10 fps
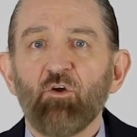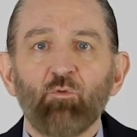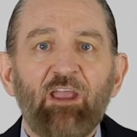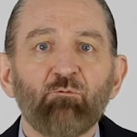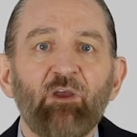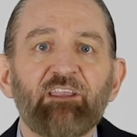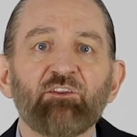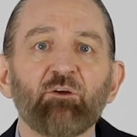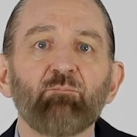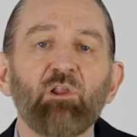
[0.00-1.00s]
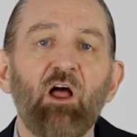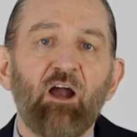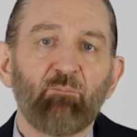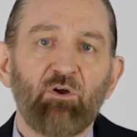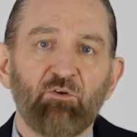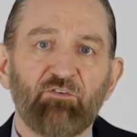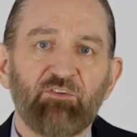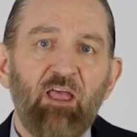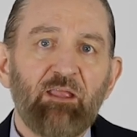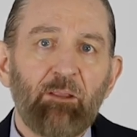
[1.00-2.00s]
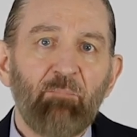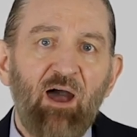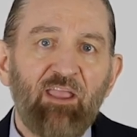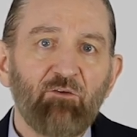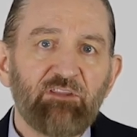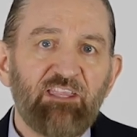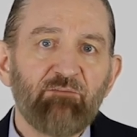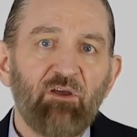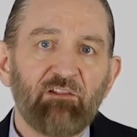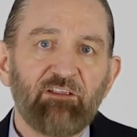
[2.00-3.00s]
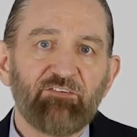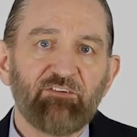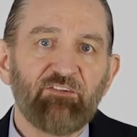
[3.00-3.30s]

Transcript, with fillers: Write regular blog posts, compile email lists,